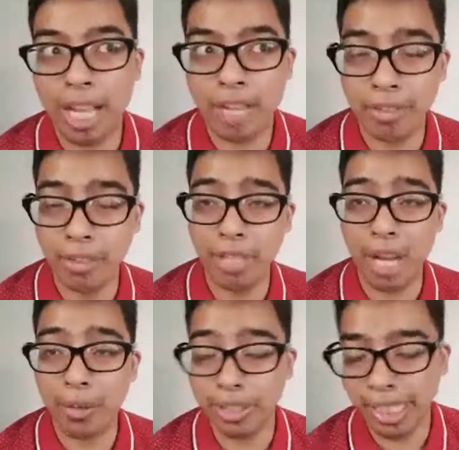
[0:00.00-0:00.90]
a few
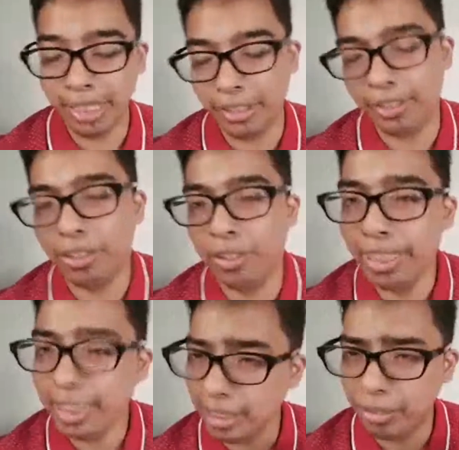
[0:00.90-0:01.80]
hours later. So
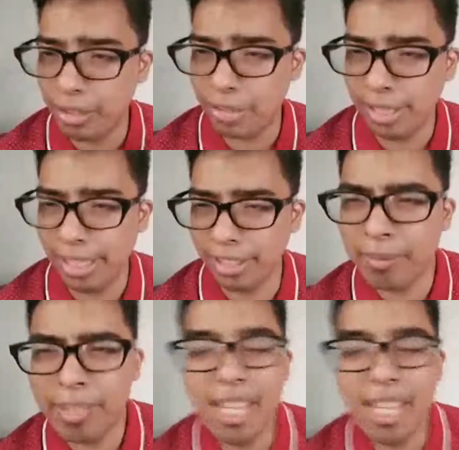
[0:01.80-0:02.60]
this is several hours later.